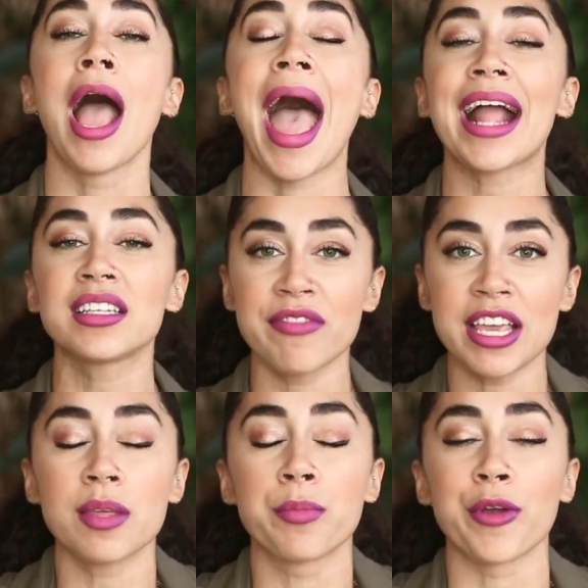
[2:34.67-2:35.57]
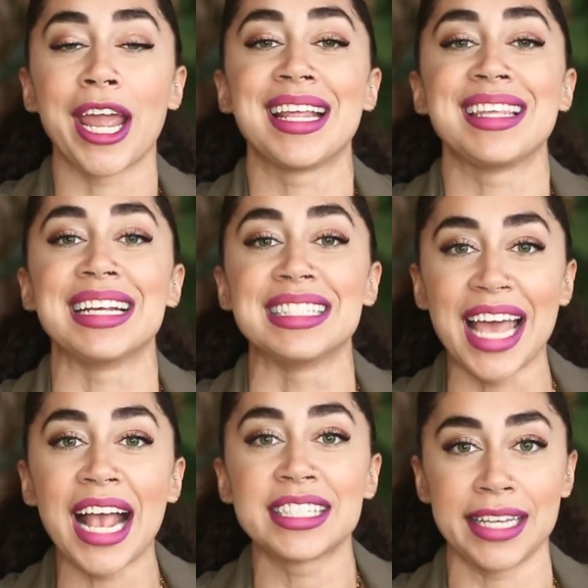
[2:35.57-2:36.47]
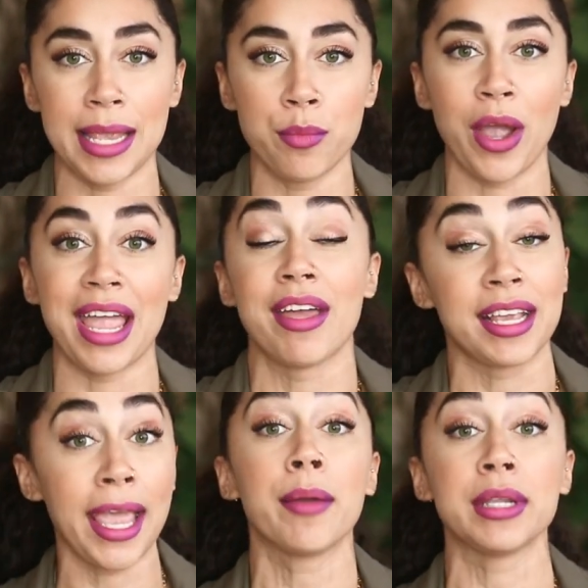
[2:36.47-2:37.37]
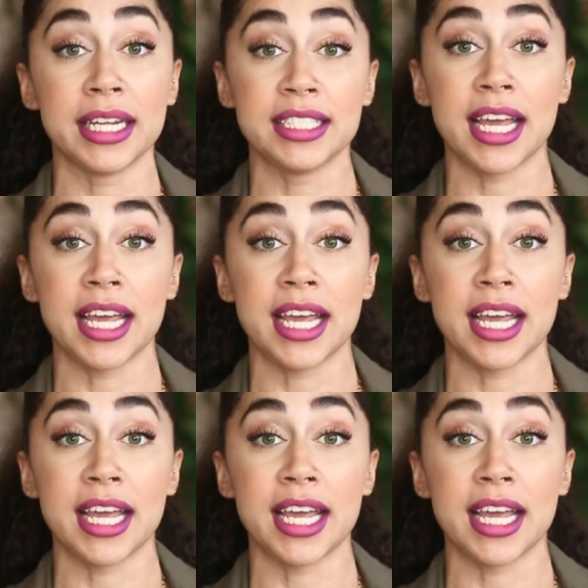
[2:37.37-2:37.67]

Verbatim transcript: activate the brain in the exact same way that gambling